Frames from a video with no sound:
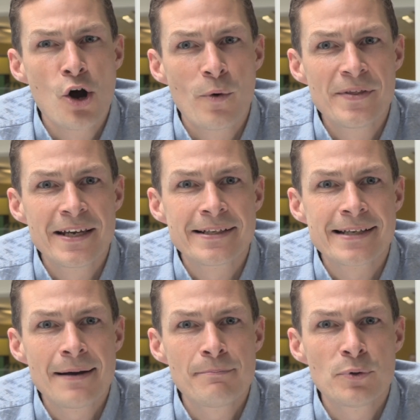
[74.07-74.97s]
when the
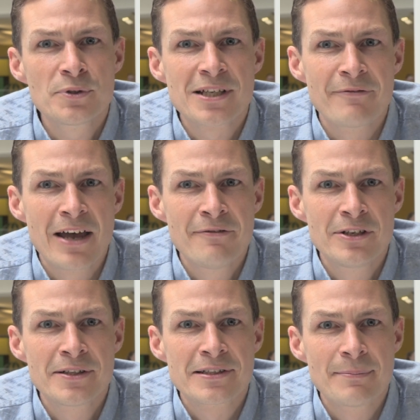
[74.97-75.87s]
exam boards have
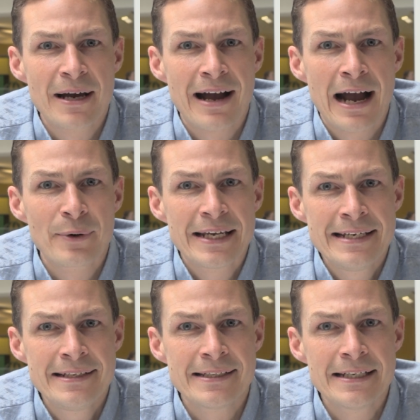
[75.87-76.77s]
evidence about how
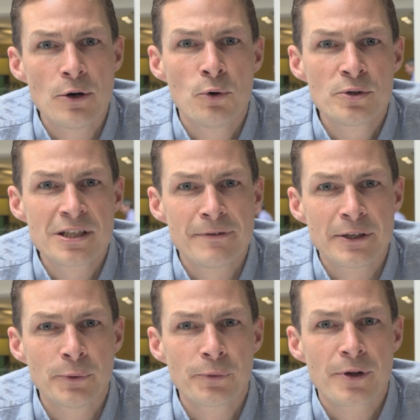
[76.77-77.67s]
easy or
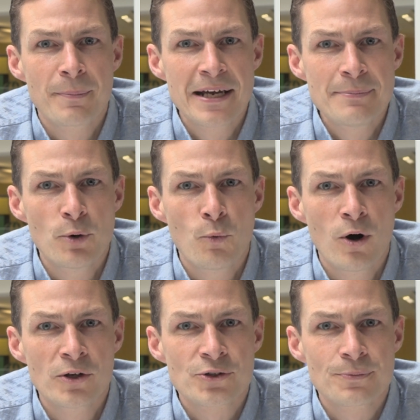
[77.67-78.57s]
difficult the paper
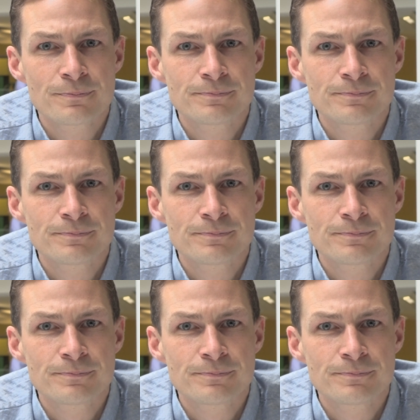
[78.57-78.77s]
was.